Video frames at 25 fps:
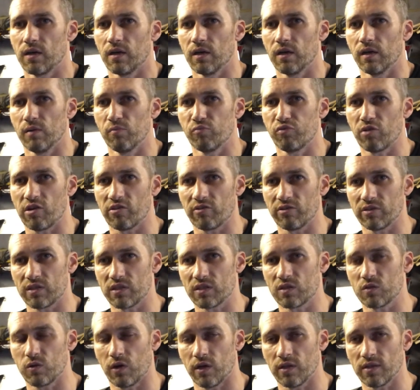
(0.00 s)
Progress
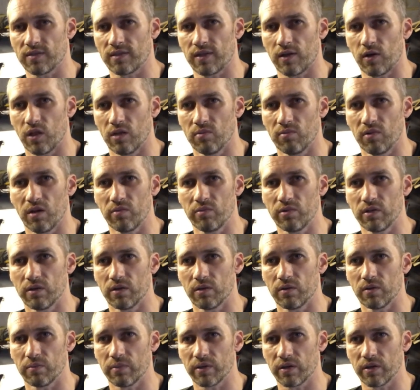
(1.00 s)
is quite slow at the moment